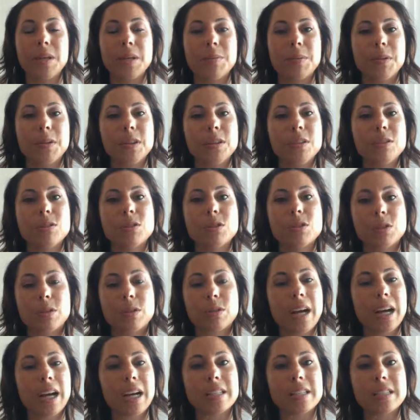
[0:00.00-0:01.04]
then people
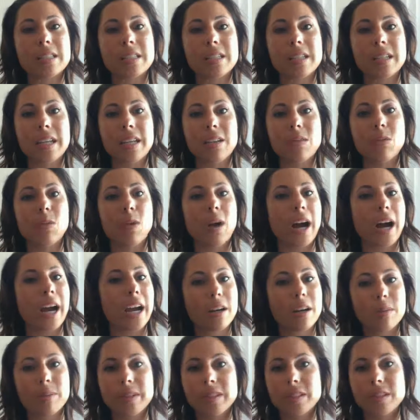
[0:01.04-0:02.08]
lose trust. And
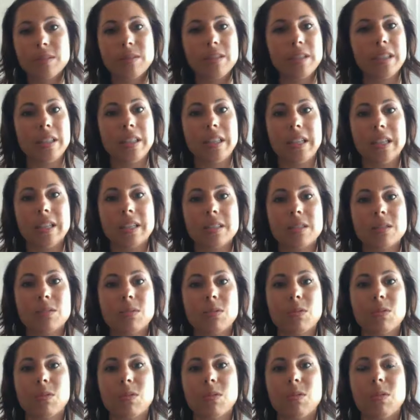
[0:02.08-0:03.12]
why are we doing this?
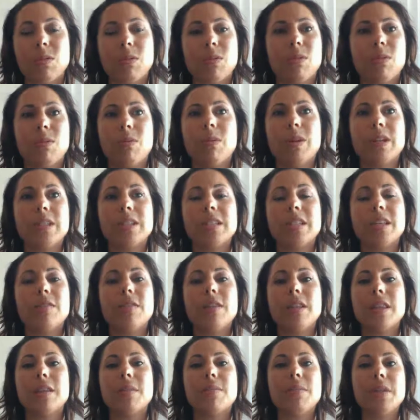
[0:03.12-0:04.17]
What's
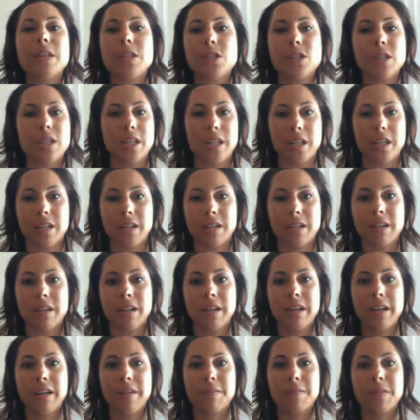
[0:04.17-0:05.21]
even the mission here?
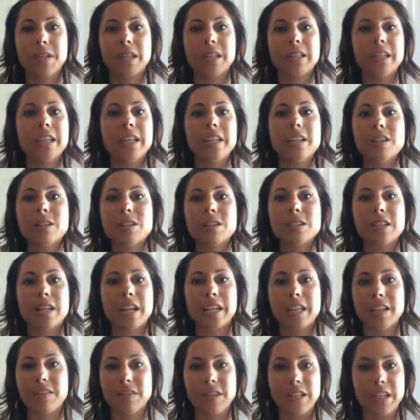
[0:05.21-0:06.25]
The leader's not
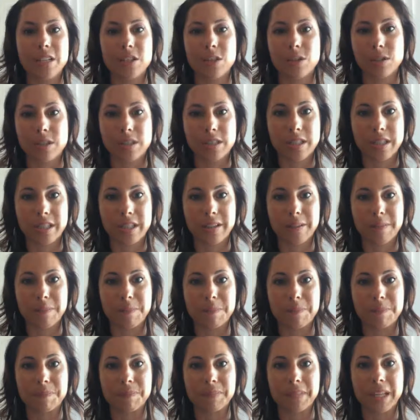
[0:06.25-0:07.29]
even interested.
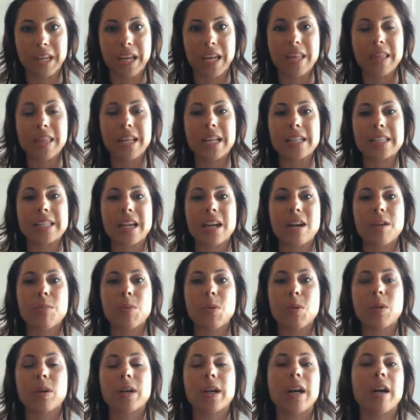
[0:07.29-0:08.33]
And that's how
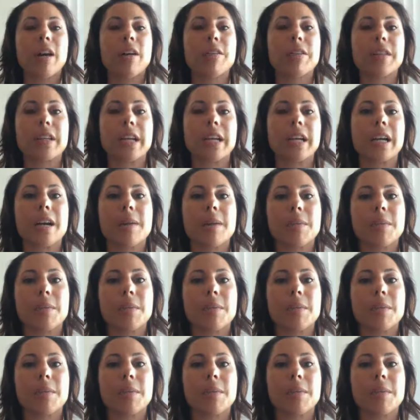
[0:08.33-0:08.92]
poor health can come